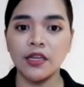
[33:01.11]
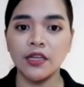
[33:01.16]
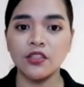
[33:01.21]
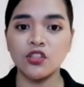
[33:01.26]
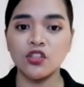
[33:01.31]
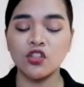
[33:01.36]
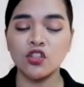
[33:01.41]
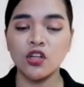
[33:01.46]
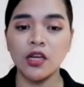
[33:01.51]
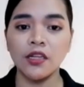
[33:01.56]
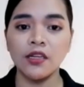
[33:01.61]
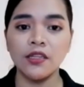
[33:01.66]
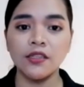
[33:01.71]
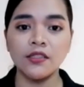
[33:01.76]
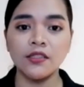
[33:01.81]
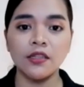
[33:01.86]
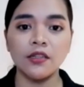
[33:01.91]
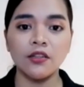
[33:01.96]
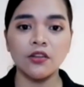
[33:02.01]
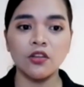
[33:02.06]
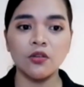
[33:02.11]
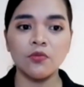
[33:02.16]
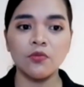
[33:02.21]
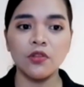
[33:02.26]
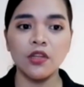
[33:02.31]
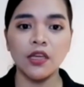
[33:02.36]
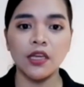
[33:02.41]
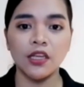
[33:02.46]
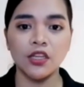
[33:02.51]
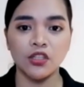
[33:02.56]
against Chinese
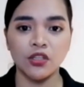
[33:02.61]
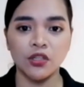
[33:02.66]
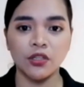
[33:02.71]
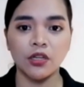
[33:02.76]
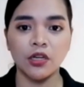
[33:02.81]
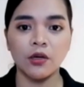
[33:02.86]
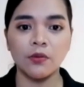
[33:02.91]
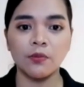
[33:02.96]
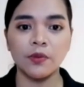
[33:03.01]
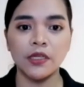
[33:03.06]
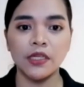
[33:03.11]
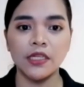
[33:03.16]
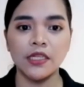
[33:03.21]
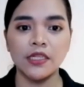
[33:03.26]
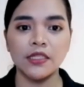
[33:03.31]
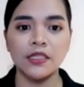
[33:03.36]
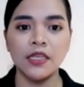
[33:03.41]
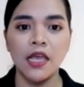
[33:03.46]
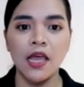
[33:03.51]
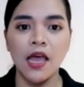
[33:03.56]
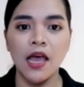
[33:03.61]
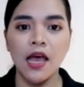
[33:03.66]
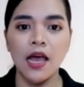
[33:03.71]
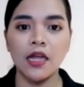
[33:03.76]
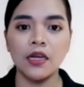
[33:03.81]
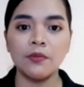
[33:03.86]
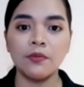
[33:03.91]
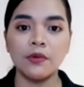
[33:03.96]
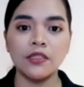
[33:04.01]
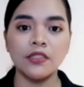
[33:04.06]
telecommunication companies.
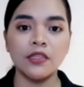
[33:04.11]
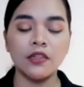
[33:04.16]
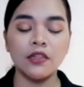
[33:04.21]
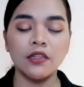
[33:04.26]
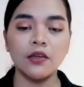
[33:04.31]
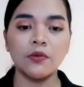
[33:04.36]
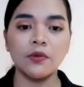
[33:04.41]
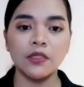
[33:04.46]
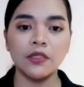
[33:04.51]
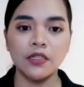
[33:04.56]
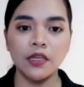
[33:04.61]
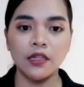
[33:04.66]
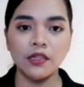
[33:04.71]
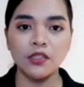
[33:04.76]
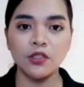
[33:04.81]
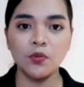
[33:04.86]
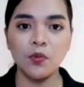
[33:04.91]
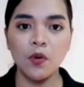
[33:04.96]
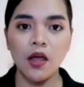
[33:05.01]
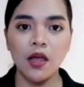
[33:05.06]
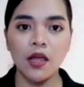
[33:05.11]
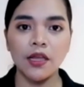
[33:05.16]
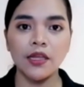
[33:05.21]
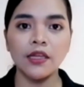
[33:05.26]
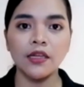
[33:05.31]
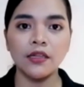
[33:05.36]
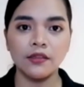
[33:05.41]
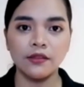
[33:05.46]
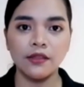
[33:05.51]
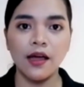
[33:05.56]
Annie Mantilla will tell us
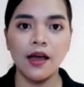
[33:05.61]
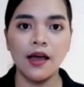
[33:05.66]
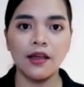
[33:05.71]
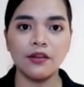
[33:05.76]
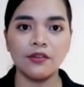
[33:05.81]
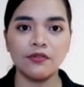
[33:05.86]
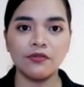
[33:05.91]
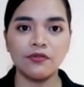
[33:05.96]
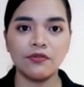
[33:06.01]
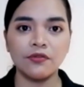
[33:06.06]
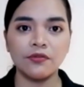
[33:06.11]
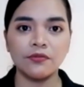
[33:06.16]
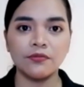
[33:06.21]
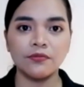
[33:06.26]
why, live.